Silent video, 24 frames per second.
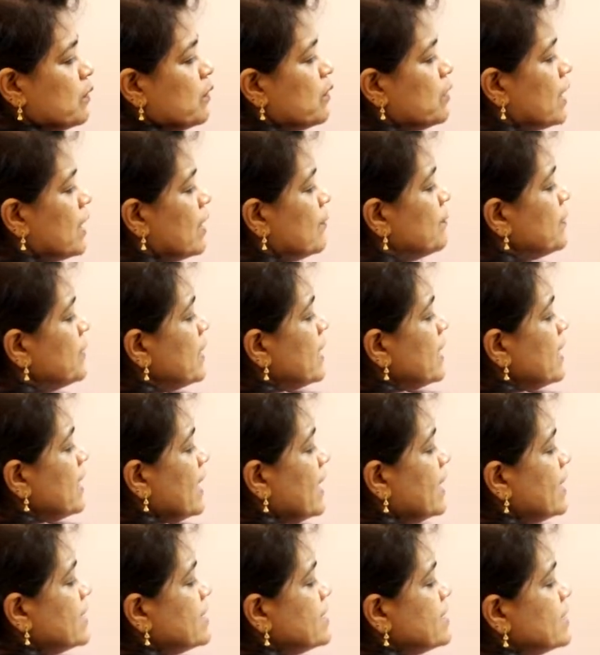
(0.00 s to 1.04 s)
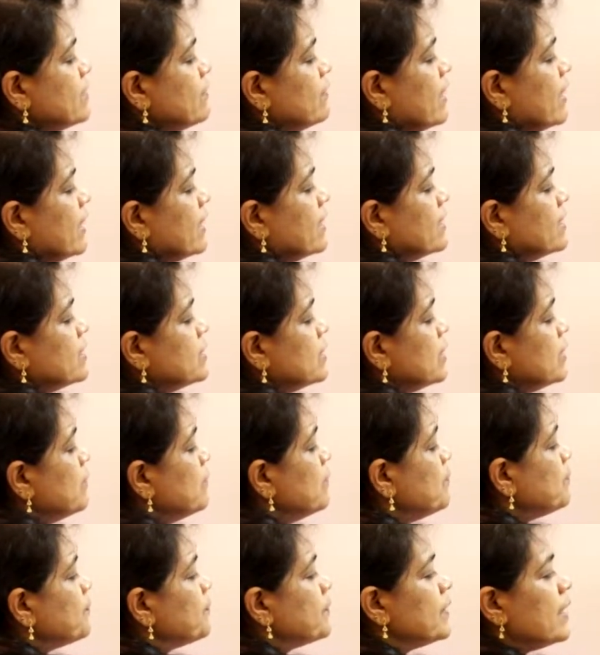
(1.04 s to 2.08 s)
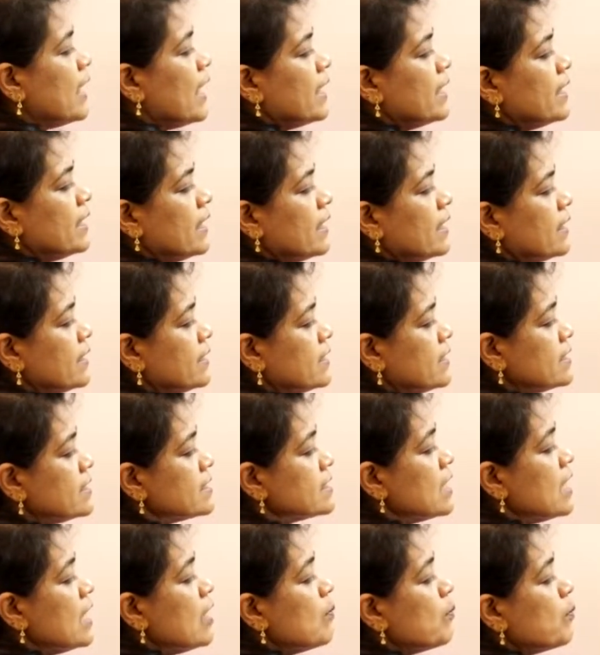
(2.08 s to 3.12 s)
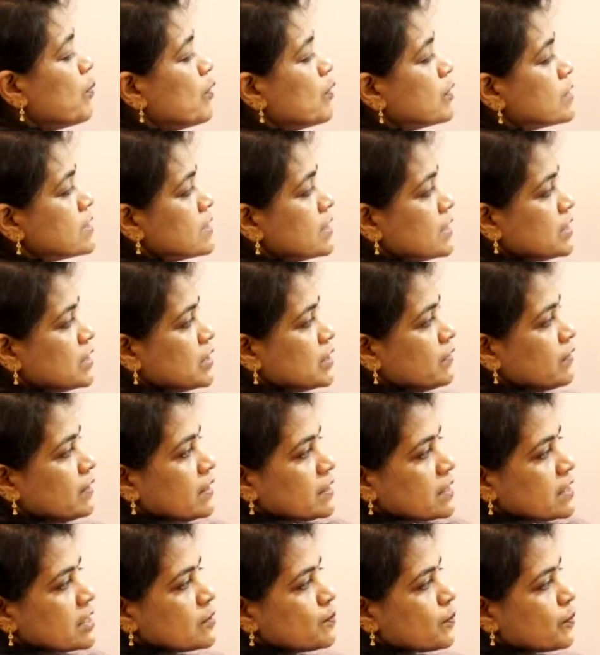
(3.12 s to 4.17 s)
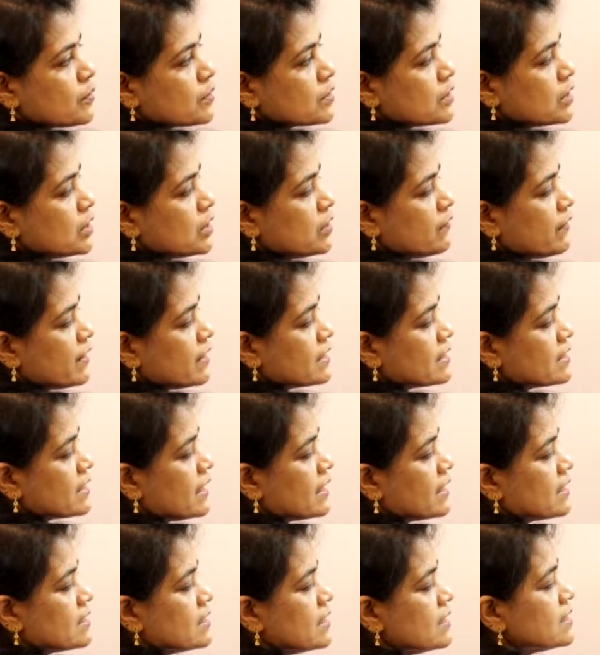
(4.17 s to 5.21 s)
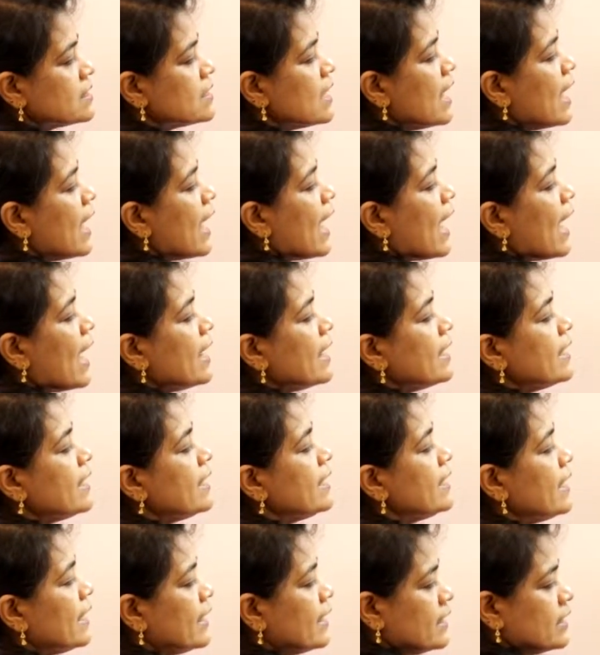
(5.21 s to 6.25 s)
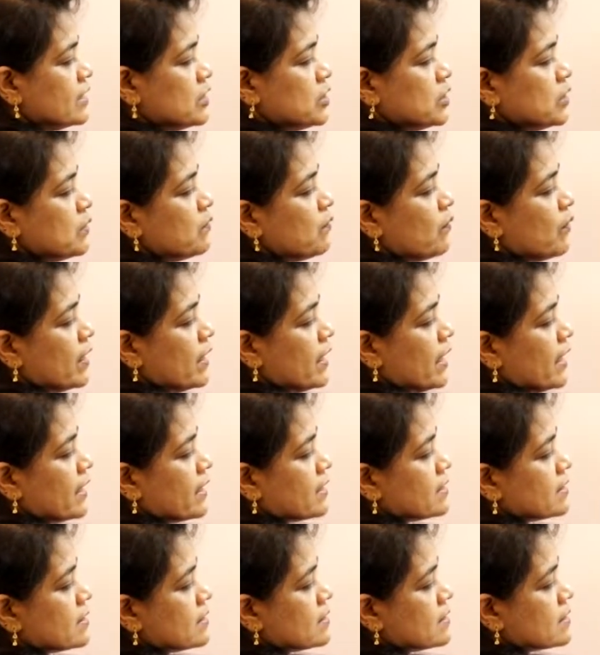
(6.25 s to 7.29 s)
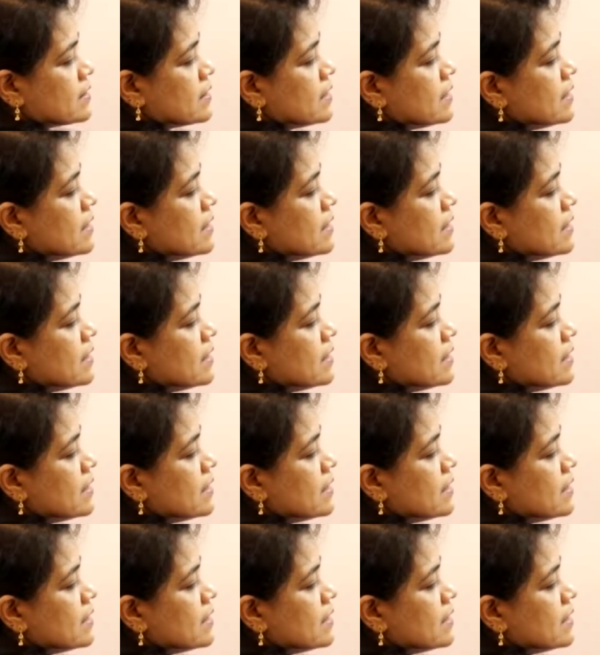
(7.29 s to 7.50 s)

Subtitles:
Okay, negative, negative, and here it is positive, this is positive x-axis and negative y-axis.